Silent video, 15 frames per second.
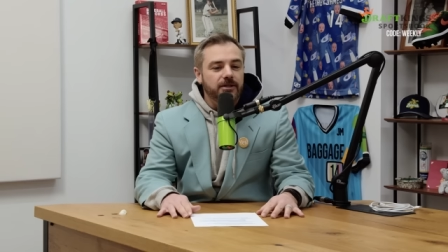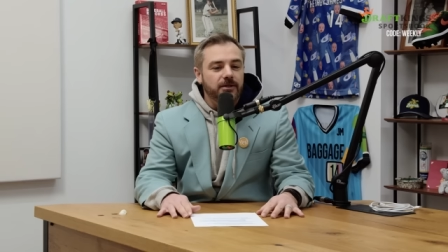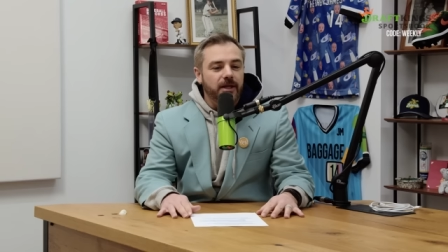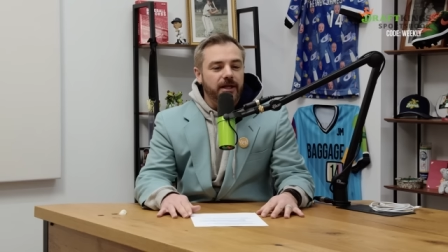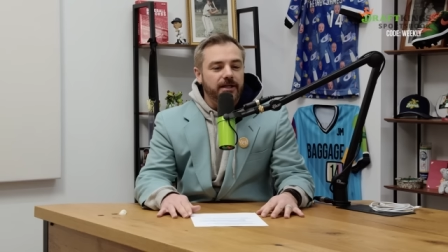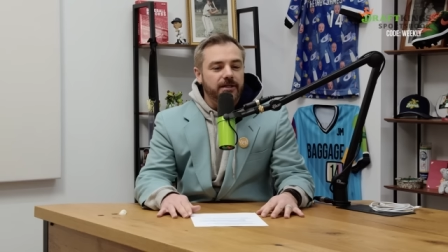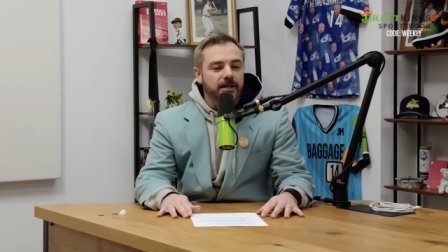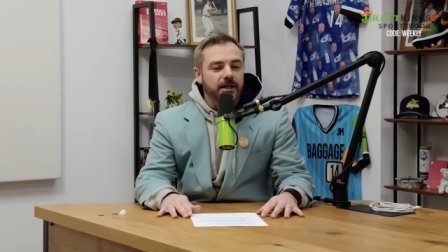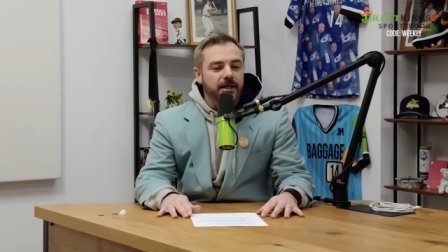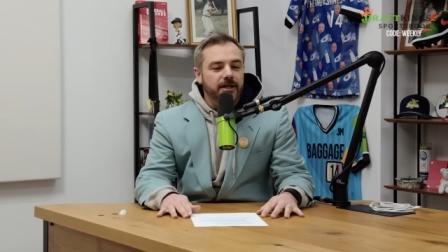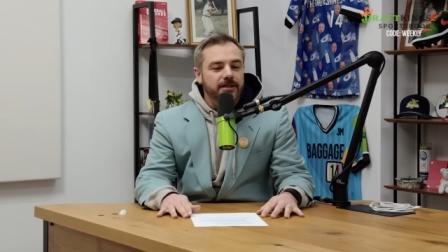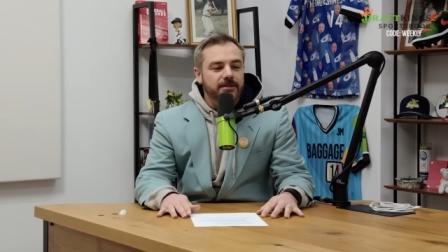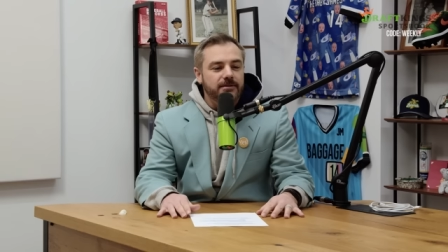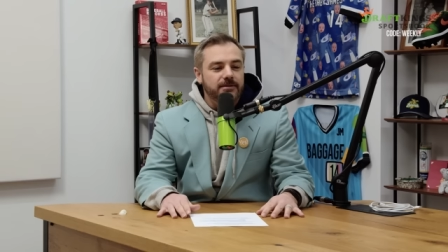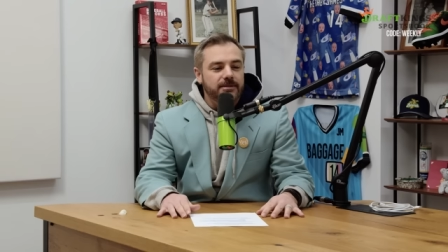you're like
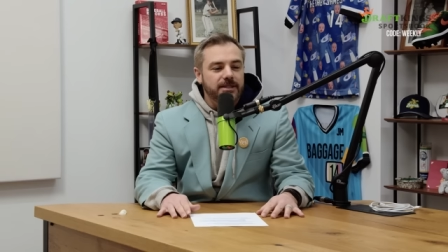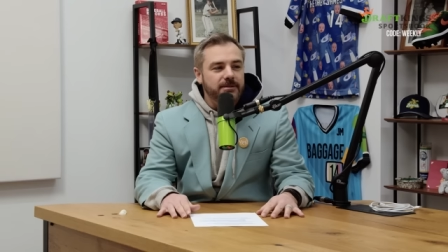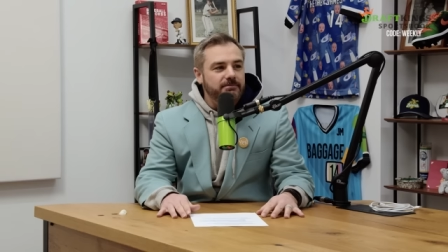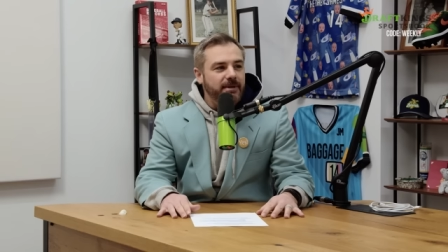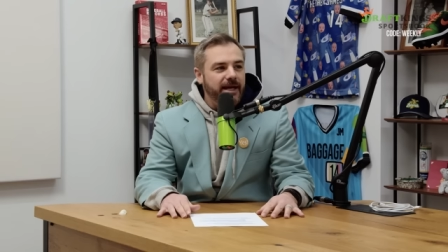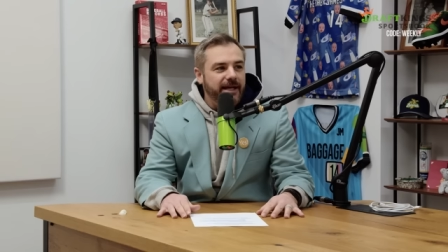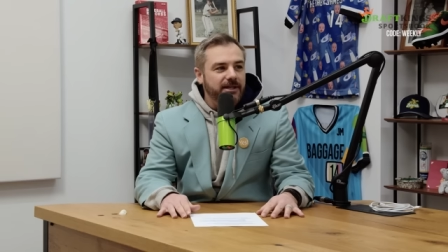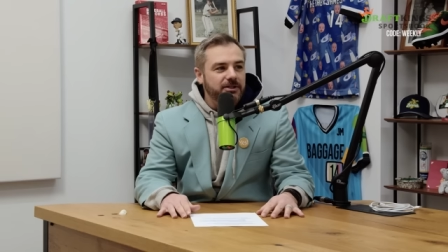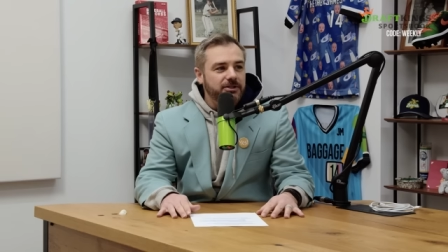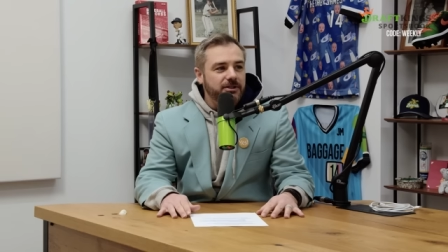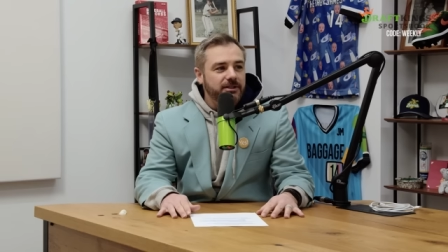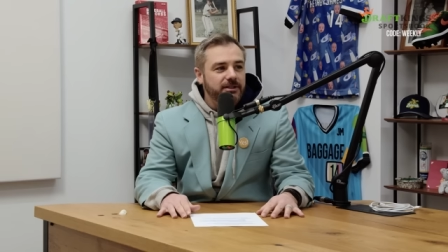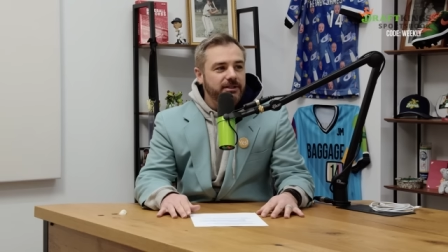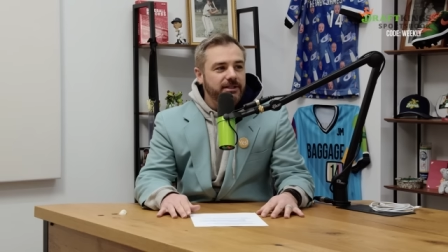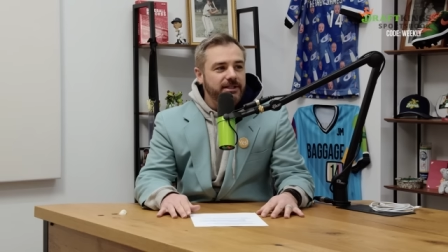team
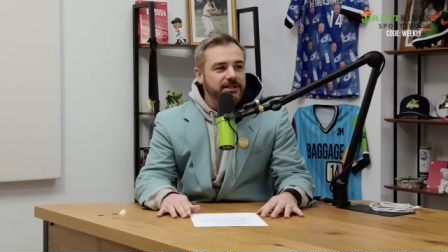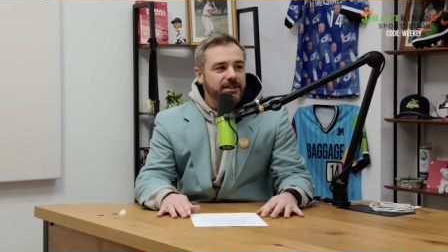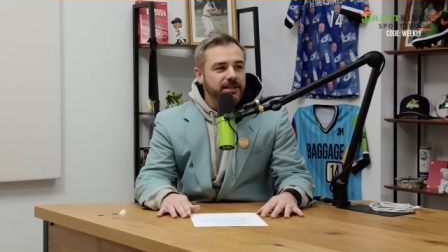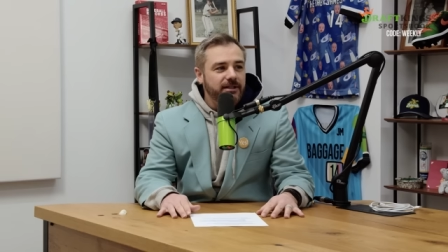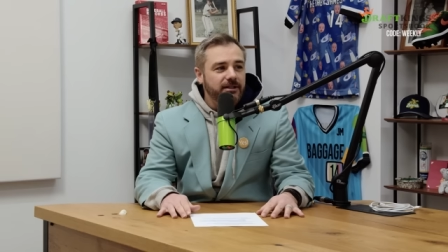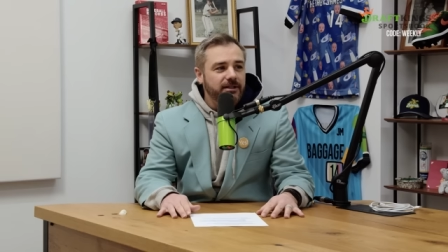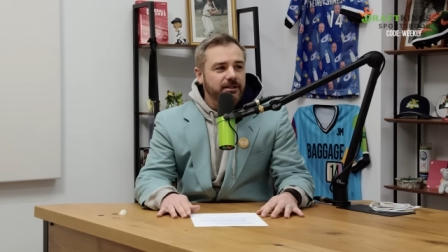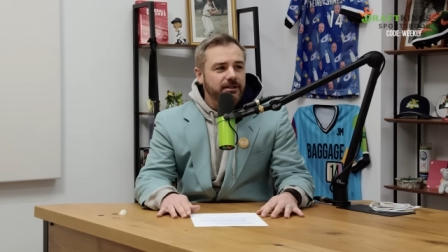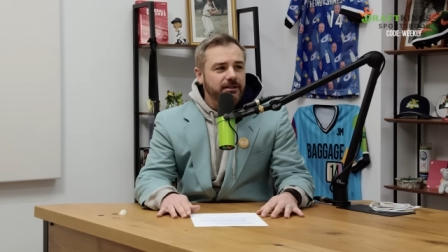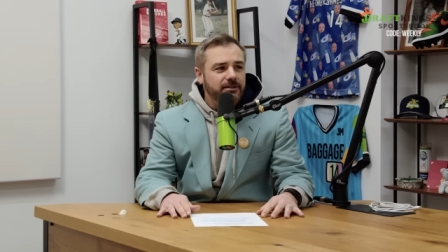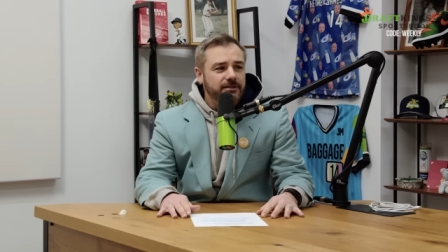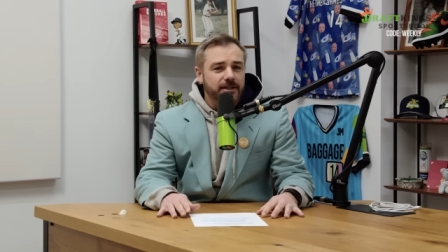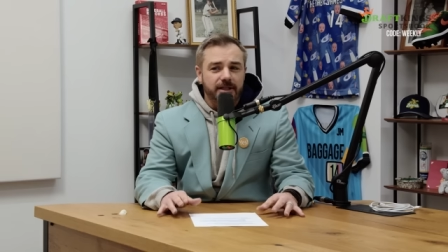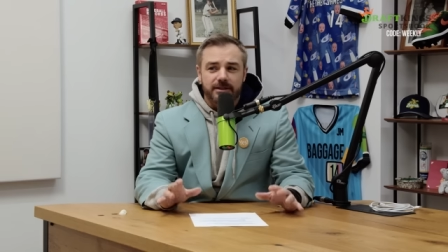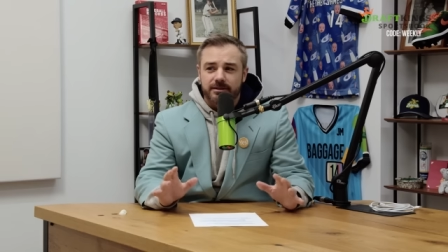manager is there.
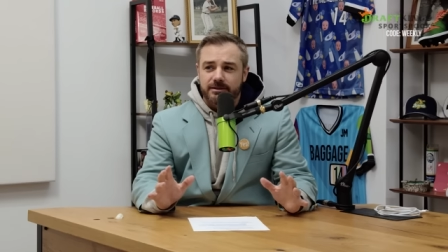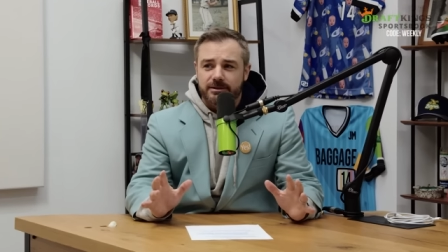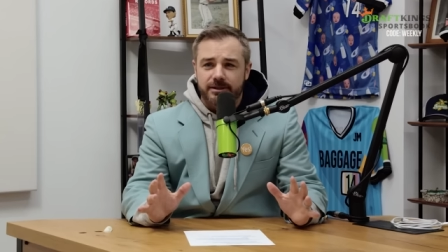It's like